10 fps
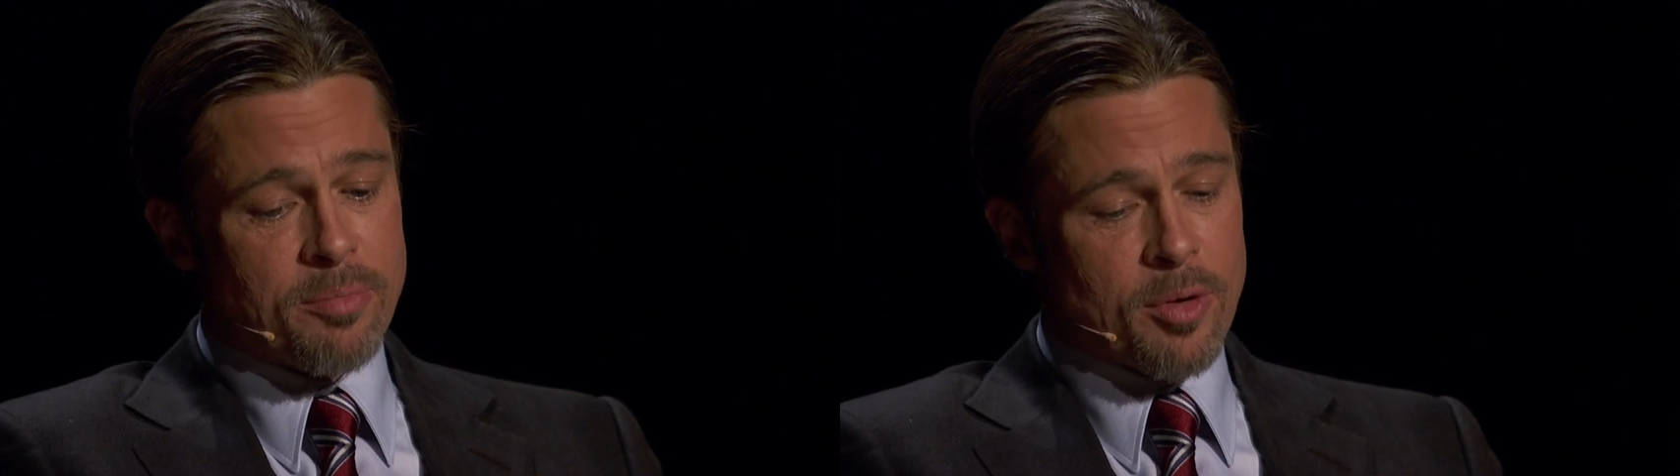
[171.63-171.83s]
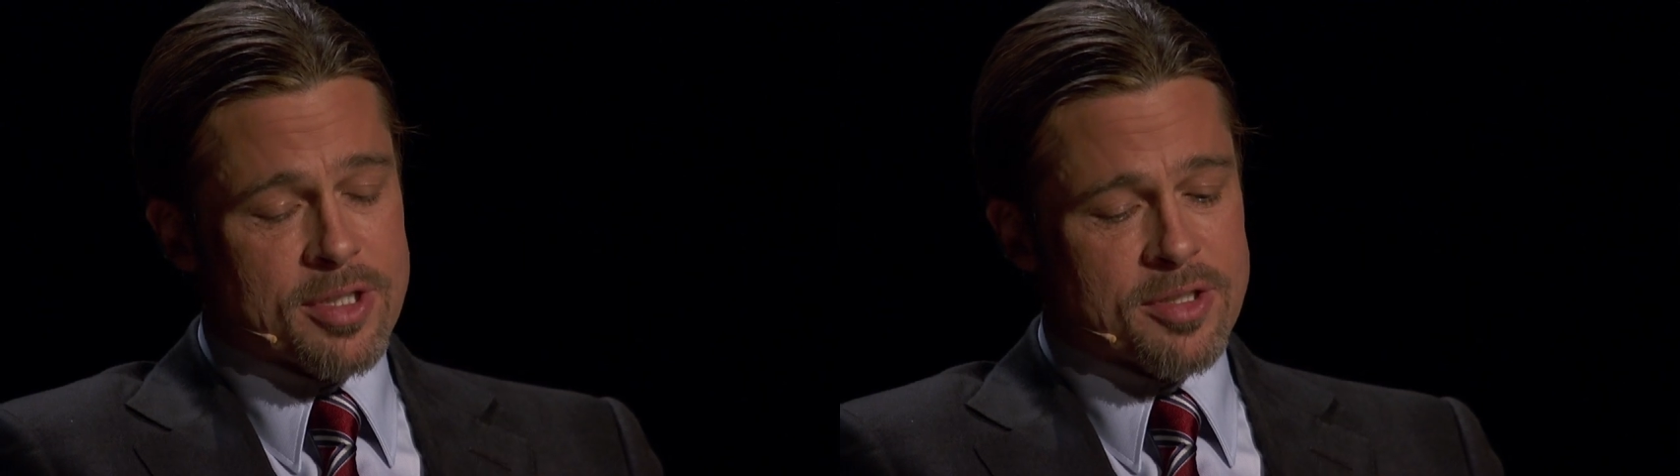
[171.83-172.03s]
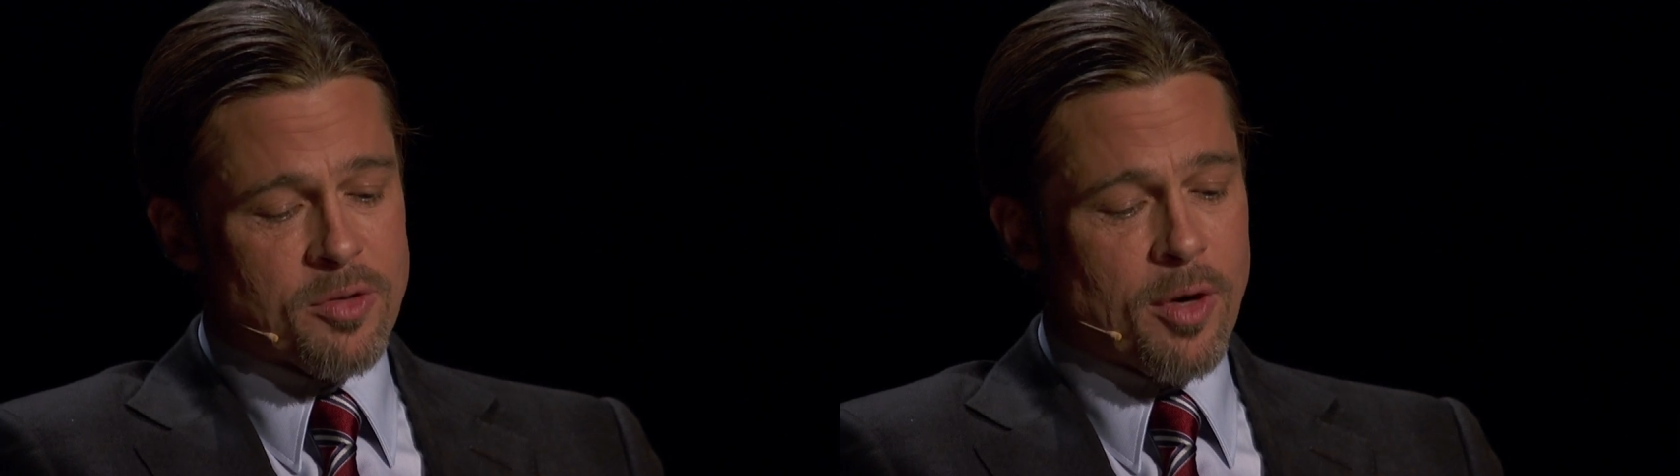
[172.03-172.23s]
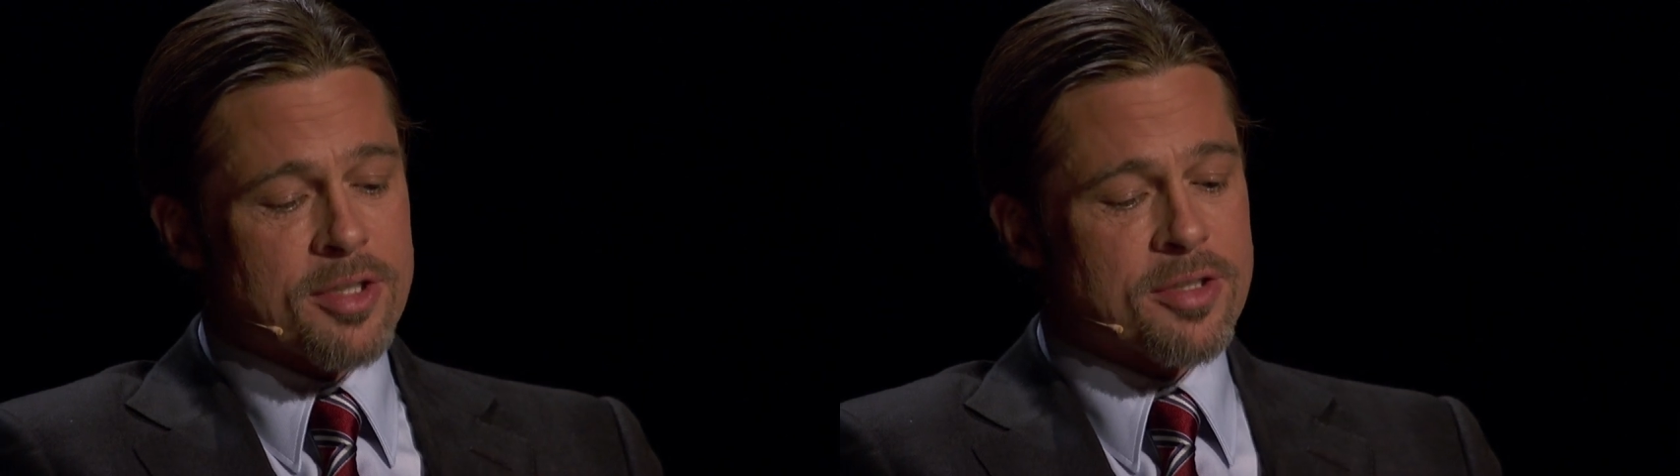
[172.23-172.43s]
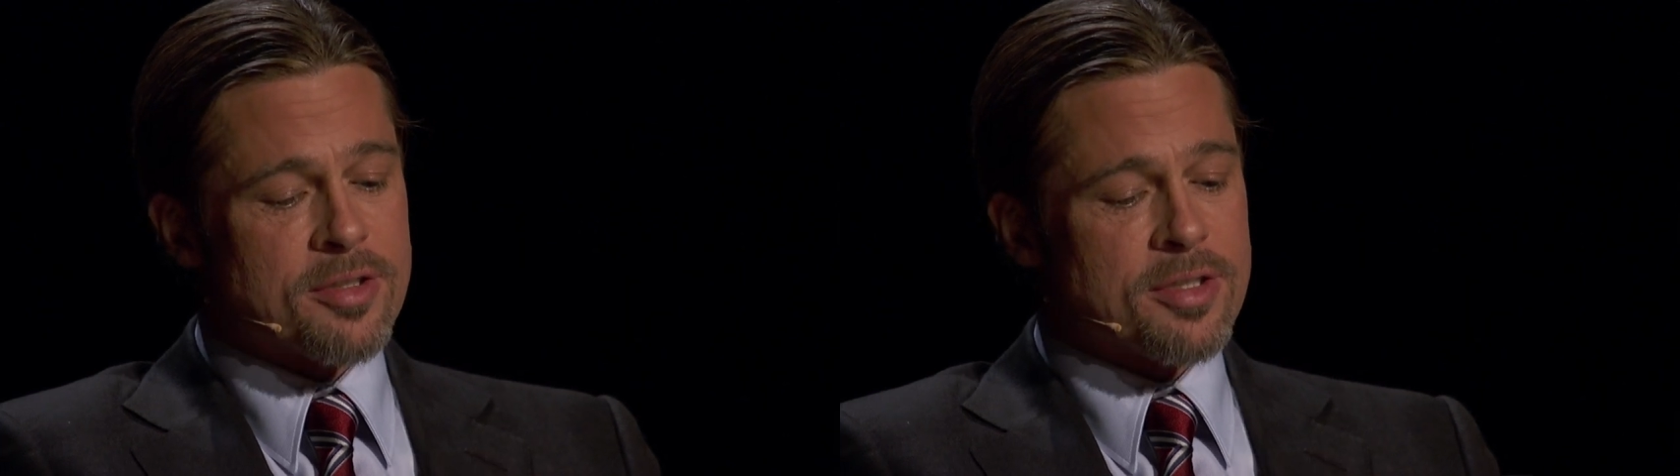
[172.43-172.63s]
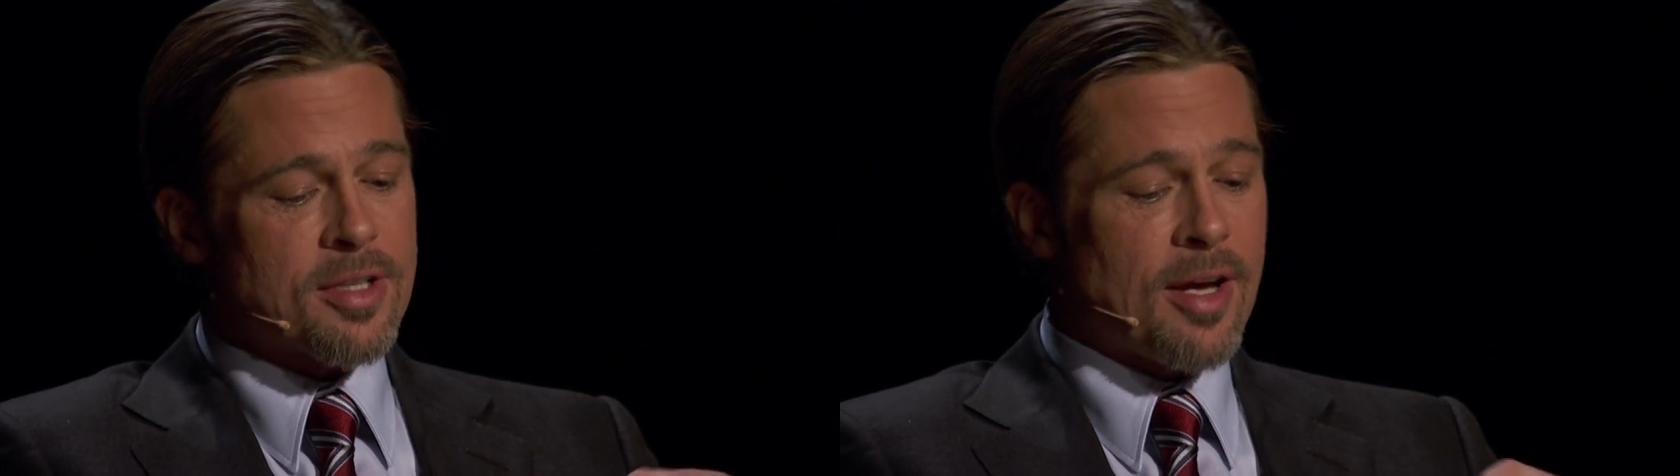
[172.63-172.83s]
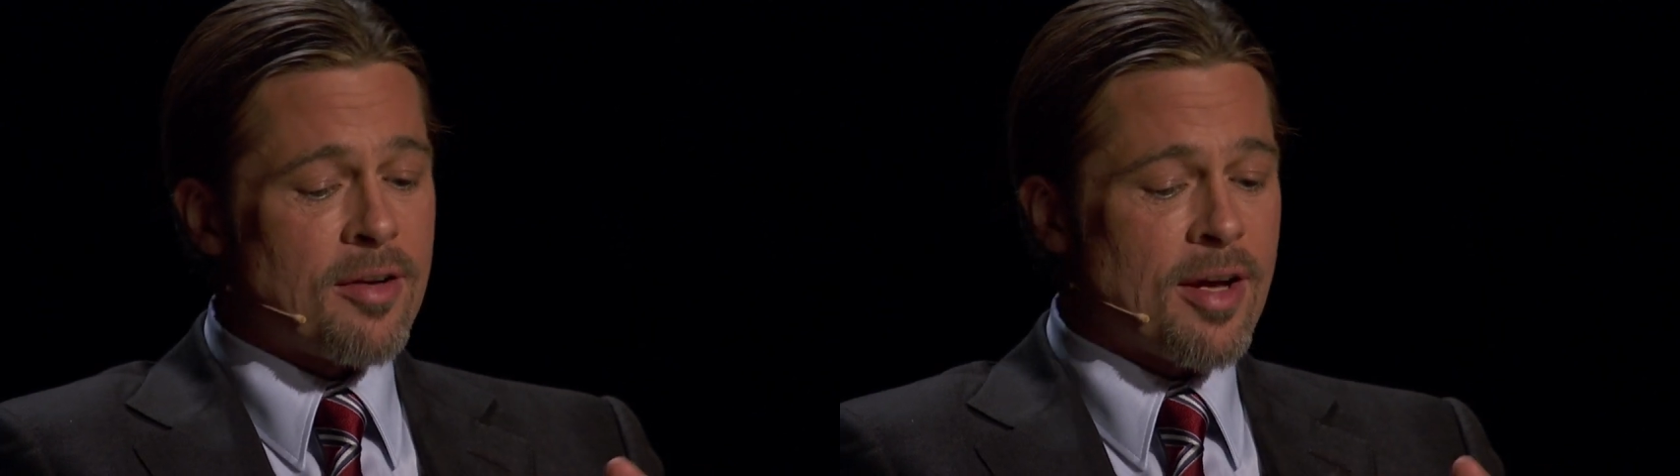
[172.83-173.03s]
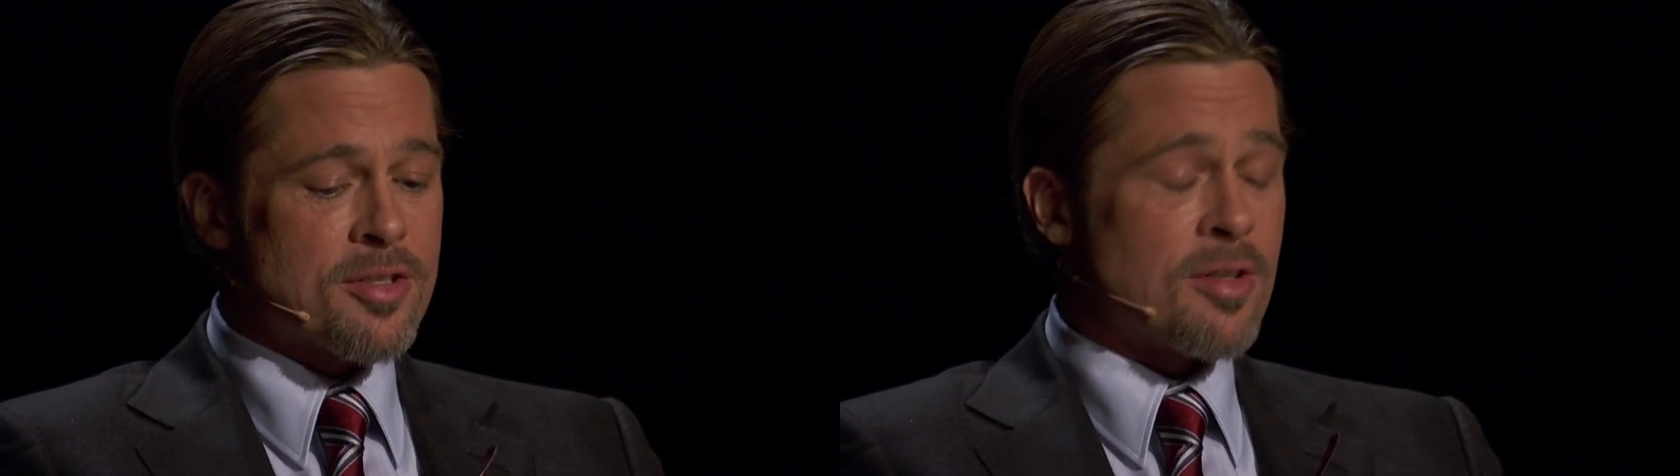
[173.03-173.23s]
Boies's questions and
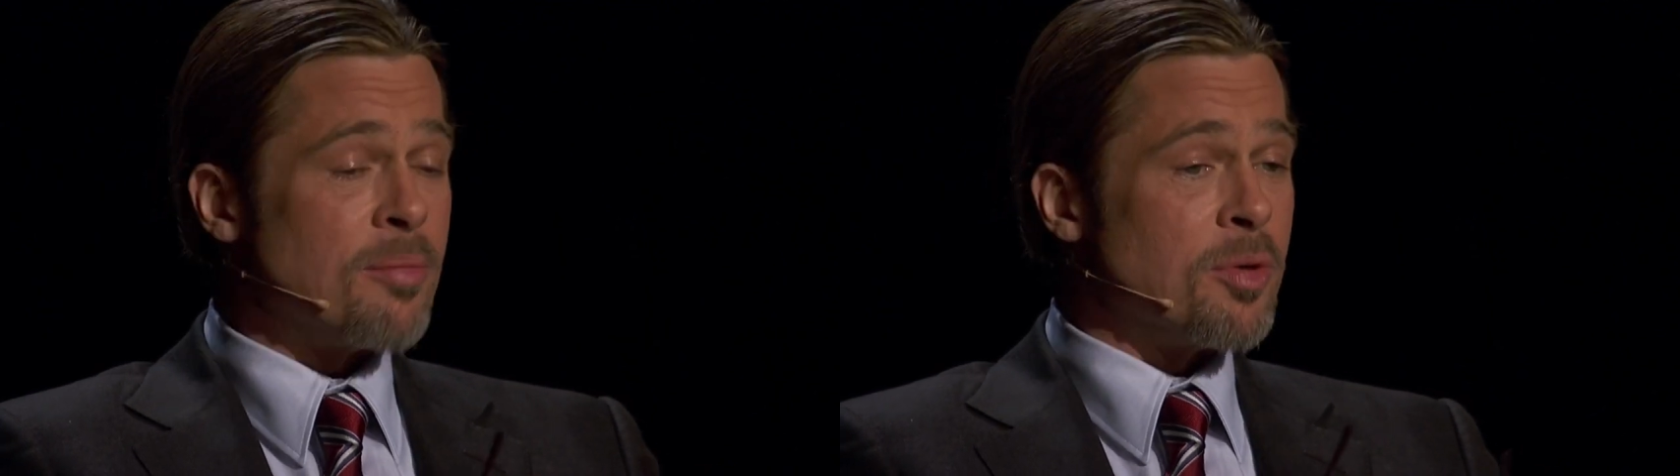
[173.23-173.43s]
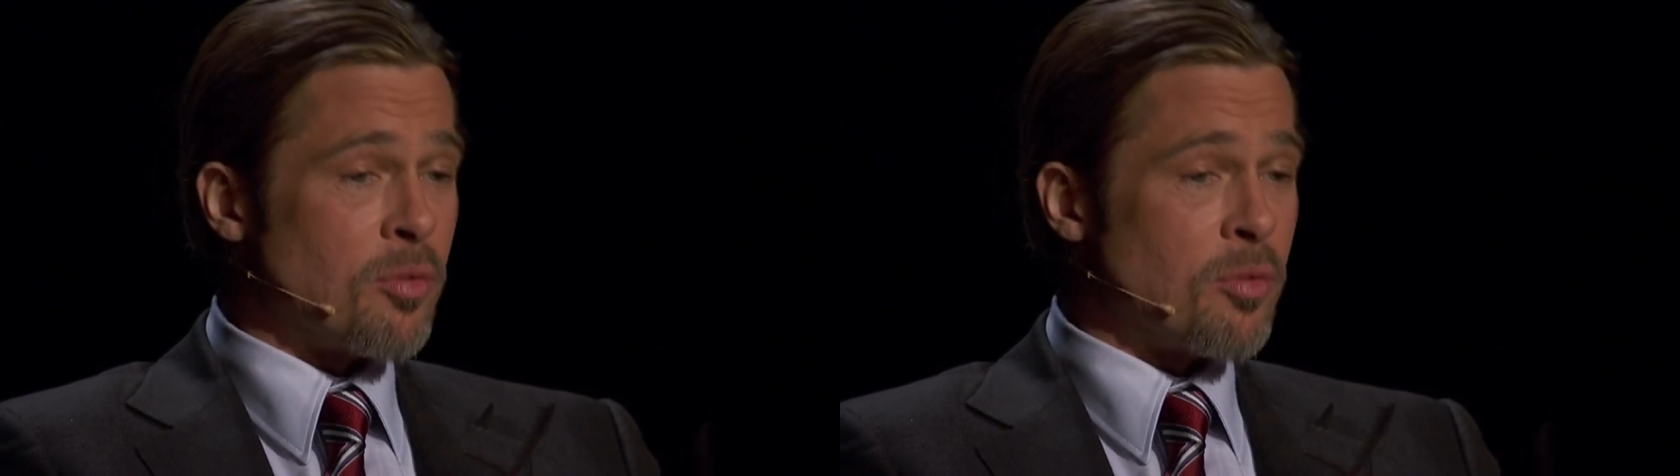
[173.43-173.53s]
to answer them